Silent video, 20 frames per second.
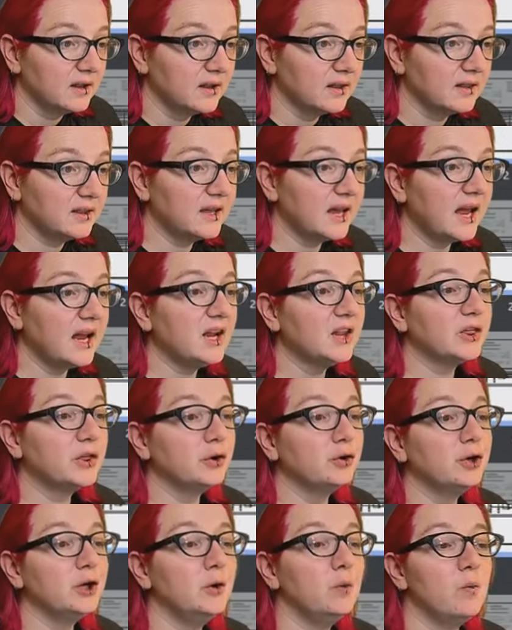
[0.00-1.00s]
The
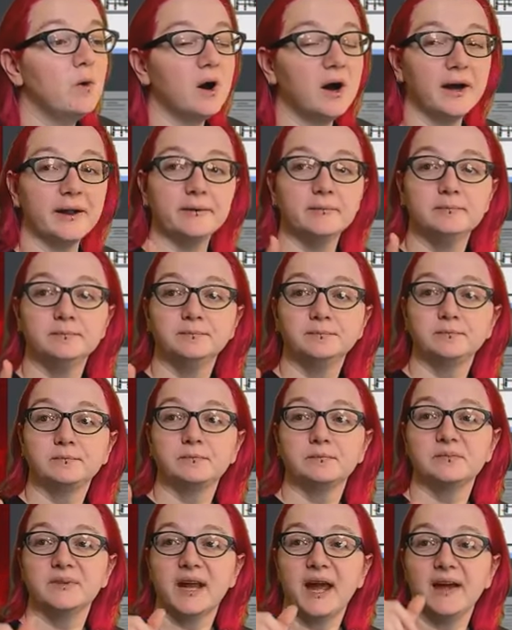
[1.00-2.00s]
831
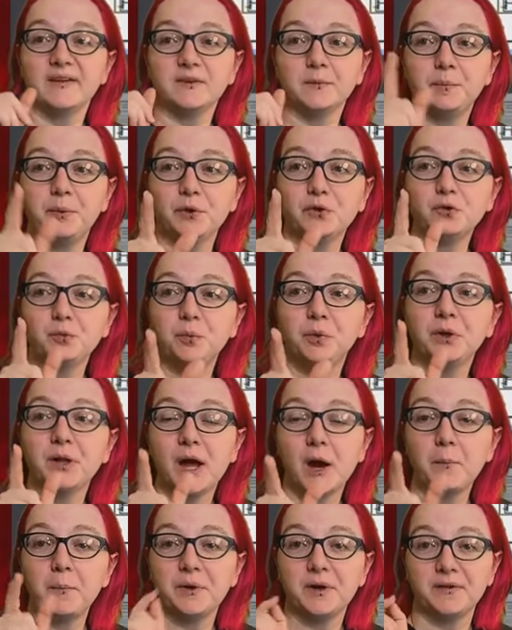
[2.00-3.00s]
has a push pull
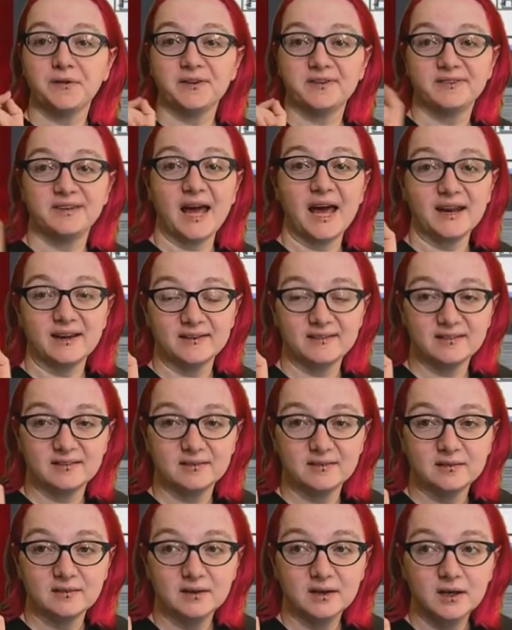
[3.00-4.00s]
output on the
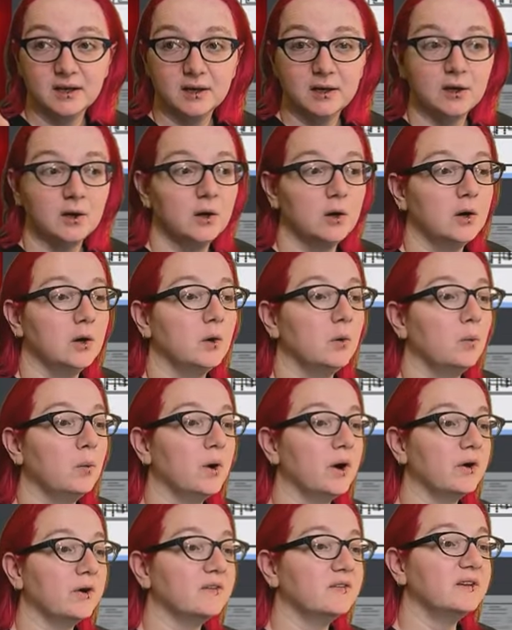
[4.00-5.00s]
status
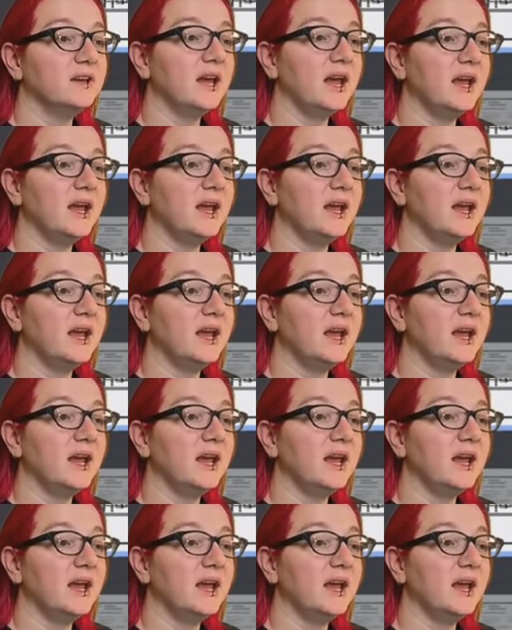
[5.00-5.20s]
whereas the